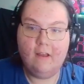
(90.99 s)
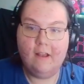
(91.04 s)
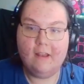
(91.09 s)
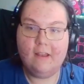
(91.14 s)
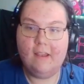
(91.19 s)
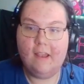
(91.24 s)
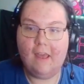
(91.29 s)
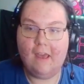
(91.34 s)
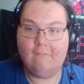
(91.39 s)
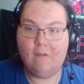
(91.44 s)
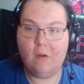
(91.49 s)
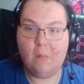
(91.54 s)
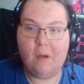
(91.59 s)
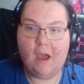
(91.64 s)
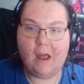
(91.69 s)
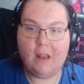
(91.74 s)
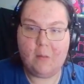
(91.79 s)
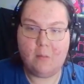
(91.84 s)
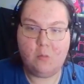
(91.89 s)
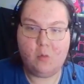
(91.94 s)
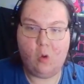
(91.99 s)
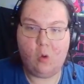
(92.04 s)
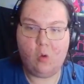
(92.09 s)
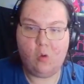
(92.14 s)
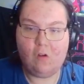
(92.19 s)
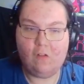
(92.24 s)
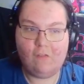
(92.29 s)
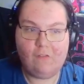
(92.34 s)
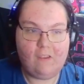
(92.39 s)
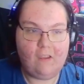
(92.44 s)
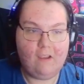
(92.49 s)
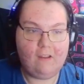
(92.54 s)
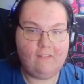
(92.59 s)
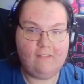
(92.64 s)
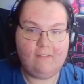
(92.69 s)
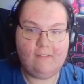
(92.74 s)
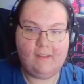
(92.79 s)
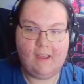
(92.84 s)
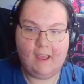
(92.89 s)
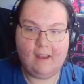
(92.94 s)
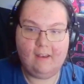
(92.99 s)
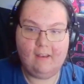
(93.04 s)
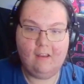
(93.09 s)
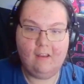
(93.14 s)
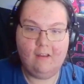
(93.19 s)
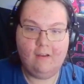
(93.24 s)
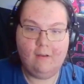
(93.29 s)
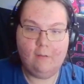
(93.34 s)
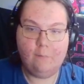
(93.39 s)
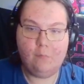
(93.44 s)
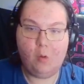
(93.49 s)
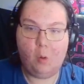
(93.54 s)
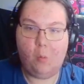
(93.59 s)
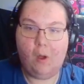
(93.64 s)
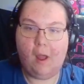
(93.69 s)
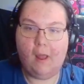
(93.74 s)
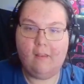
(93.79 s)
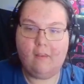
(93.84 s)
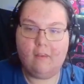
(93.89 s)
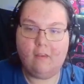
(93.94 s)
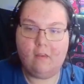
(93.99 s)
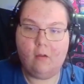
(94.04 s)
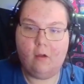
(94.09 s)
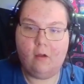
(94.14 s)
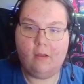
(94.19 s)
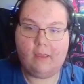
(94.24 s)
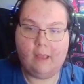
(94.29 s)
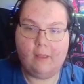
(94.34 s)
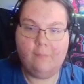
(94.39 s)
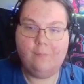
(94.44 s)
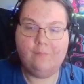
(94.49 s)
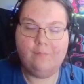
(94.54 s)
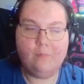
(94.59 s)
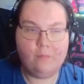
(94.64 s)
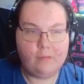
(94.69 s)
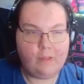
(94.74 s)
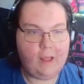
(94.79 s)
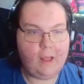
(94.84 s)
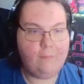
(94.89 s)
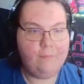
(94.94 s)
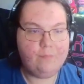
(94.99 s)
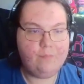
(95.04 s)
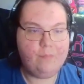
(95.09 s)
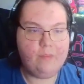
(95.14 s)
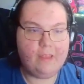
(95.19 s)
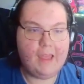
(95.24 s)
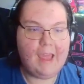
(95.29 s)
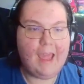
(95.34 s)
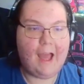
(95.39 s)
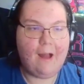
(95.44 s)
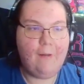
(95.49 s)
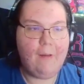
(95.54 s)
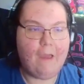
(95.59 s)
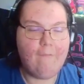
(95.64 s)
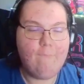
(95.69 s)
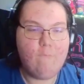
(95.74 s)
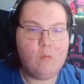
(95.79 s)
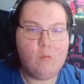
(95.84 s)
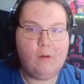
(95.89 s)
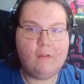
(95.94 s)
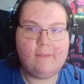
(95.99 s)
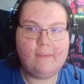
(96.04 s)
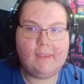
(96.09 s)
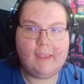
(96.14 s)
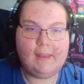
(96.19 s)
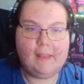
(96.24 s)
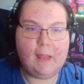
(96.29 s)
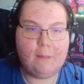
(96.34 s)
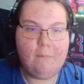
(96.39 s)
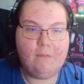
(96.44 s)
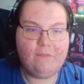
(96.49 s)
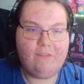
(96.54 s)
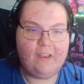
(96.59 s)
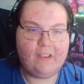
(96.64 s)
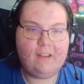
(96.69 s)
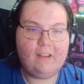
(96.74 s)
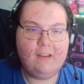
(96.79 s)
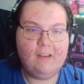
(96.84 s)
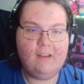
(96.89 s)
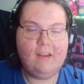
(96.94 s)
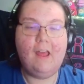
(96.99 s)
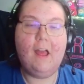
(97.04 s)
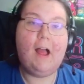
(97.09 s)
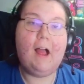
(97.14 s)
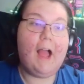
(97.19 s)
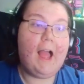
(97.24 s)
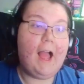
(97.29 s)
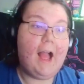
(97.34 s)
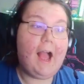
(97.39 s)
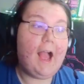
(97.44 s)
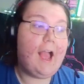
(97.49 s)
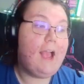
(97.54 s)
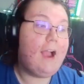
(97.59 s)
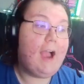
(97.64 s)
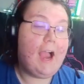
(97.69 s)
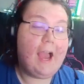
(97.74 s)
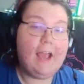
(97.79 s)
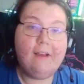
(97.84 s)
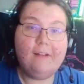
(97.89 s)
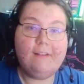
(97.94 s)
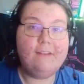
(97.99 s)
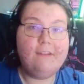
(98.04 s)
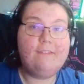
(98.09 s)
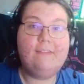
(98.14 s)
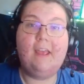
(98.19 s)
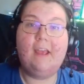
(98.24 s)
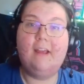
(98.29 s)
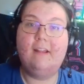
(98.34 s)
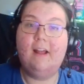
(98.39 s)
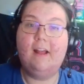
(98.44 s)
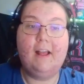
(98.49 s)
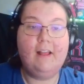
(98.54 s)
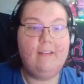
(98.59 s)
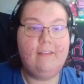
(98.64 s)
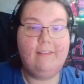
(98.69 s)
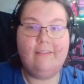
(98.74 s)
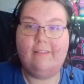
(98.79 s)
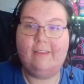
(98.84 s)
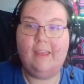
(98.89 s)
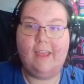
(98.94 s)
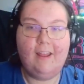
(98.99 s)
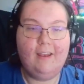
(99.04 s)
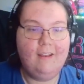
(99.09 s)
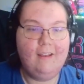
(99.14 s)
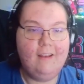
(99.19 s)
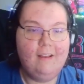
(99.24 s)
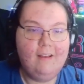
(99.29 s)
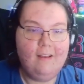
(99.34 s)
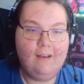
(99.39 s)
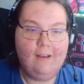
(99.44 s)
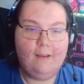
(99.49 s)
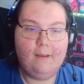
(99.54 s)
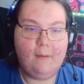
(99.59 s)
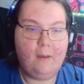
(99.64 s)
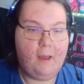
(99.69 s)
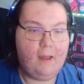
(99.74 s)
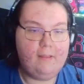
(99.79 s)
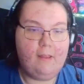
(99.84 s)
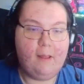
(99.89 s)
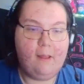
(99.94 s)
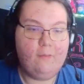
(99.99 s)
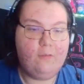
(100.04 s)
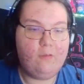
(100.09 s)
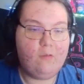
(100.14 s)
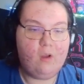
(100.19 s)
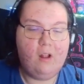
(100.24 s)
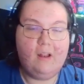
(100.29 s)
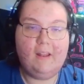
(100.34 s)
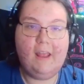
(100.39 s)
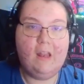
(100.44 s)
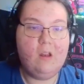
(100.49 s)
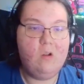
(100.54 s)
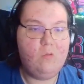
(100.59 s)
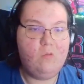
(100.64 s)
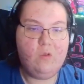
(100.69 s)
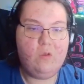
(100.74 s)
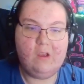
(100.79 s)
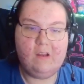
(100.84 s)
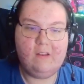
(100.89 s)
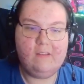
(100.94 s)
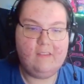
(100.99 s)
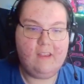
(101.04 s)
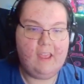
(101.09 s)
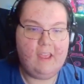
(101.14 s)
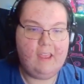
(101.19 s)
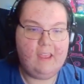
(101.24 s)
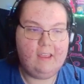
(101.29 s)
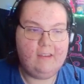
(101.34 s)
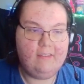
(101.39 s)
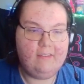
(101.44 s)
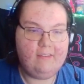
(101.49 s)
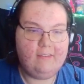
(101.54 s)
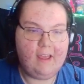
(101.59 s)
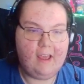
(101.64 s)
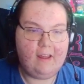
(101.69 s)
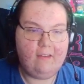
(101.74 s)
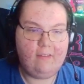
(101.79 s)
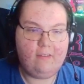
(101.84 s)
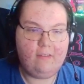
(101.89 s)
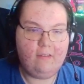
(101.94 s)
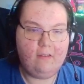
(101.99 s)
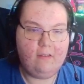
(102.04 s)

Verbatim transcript: Never mind, I'm going over here instead. But why did. Okay, okay. Yeah, everyone wants to get that mythic. I, I, I understand, I understand. Uh, I'm just gonna land over here in, instead.